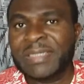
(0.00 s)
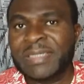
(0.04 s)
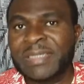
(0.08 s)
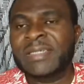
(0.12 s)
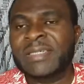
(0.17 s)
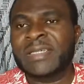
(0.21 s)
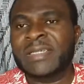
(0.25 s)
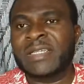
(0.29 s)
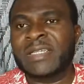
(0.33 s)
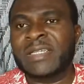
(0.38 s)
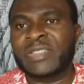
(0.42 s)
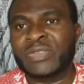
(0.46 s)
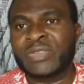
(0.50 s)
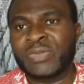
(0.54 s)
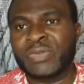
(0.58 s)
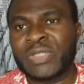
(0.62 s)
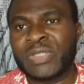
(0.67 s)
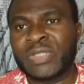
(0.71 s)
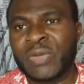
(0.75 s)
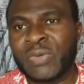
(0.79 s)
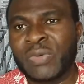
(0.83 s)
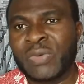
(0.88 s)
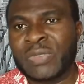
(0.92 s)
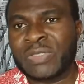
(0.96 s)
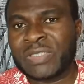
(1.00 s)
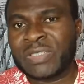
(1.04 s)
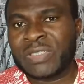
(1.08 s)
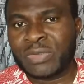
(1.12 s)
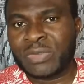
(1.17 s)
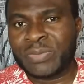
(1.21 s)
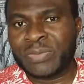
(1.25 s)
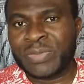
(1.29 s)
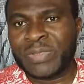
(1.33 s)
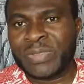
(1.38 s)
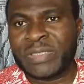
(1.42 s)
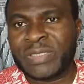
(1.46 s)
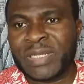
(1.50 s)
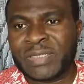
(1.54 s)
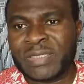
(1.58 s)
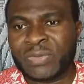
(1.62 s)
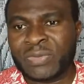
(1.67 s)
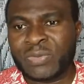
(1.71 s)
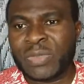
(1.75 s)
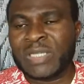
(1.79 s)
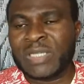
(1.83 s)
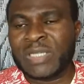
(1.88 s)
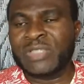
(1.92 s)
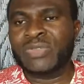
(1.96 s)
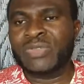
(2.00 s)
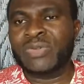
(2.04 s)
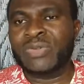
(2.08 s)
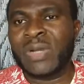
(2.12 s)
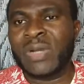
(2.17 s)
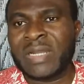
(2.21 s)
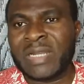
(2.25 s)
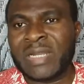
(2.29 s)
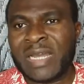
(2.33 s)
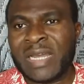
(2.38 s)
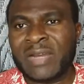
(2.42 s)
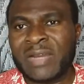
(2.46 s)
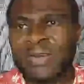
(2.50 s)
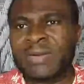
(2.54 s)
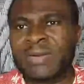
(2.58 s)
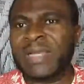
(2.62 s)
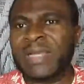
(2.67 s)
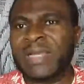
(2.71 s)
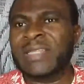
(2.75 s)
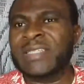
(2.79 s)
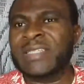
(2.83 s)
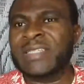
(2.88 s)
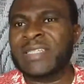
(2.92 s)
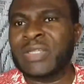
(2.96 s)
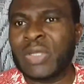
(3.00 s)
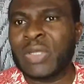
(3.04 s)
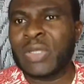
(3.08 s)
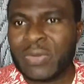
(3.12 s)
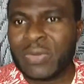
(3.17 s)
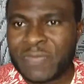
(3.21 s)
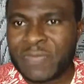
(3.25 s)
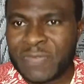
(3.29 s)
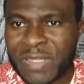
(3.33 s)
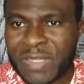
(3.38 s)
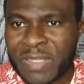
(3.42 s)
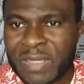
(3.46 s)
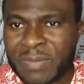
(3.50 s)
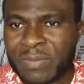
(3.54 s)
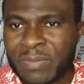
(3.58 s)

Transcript: A situation, I want it to be that when you are now getting all of them,